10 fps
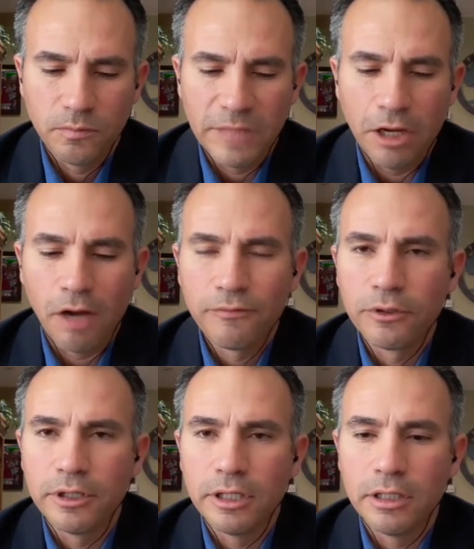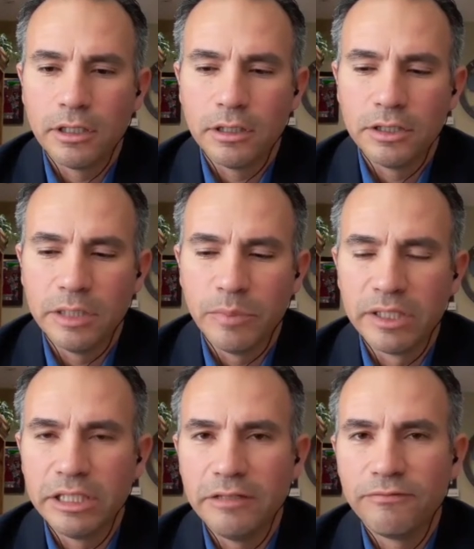the
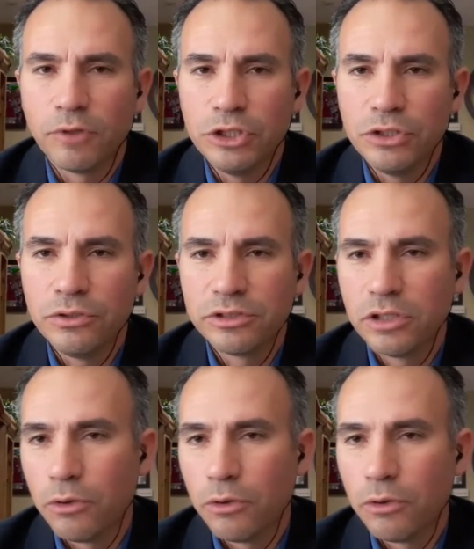ability for you to